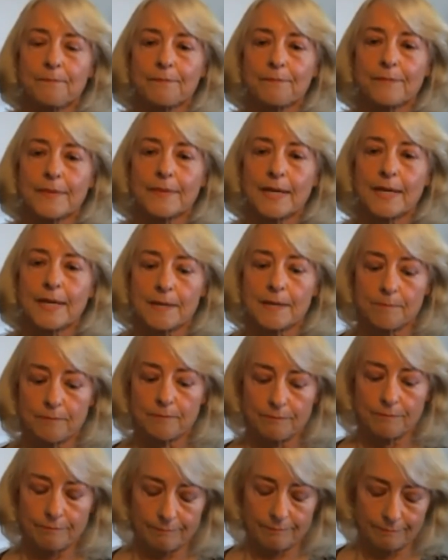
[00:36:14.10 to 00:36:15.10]
um,
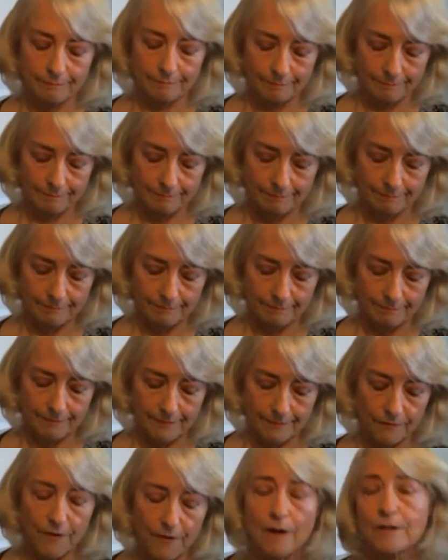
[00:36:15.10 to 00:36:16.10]
the
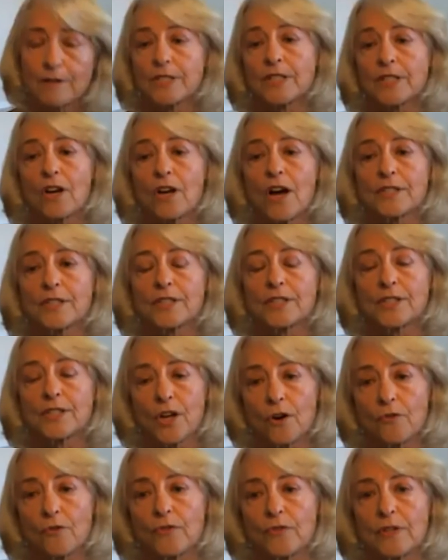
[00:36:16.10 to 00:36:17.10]
virus that causes
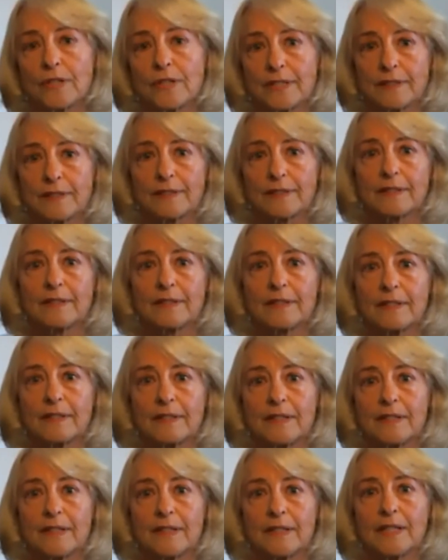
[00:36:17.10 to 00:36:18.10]
COVID
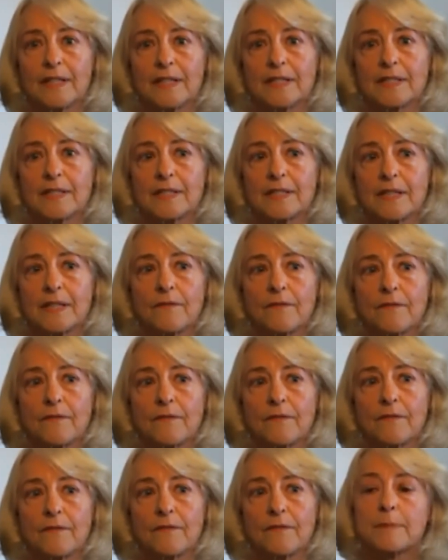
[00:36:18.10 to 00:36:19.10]
is of a
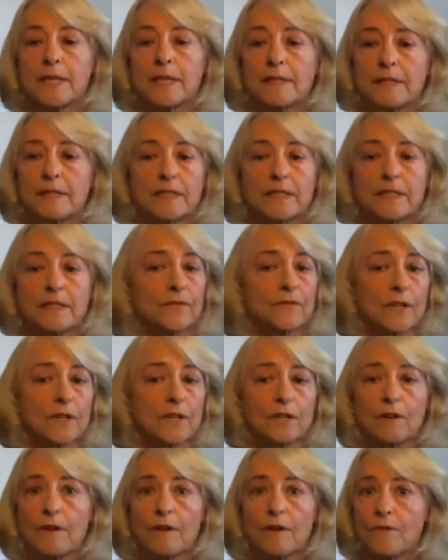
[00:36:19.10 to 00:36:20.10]
family that's
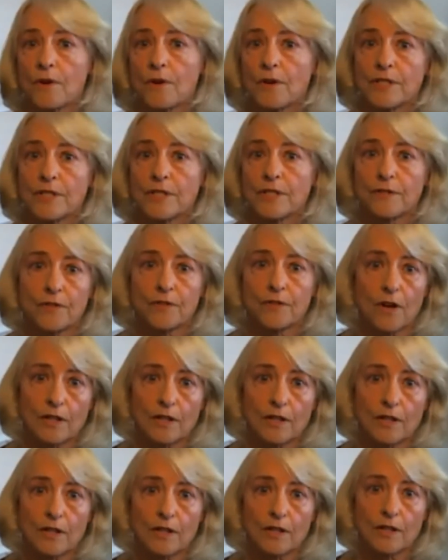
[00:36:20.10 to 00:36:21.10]
very, very difficult
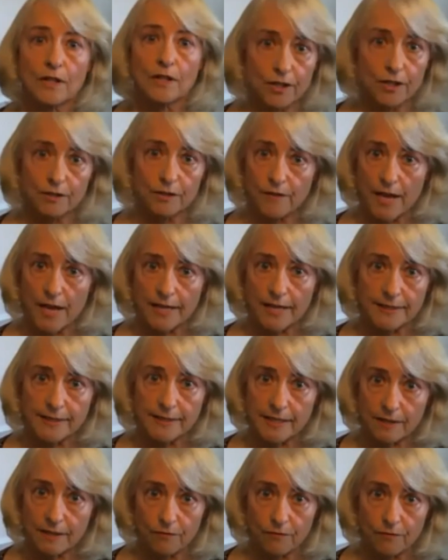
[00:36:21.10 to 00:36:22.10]
to make a good
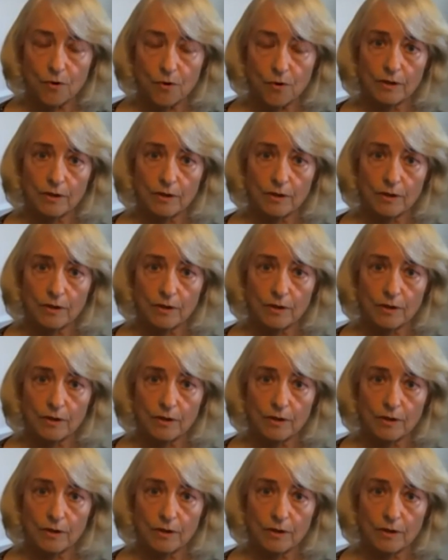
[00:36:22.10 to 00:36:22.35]
vaccine for.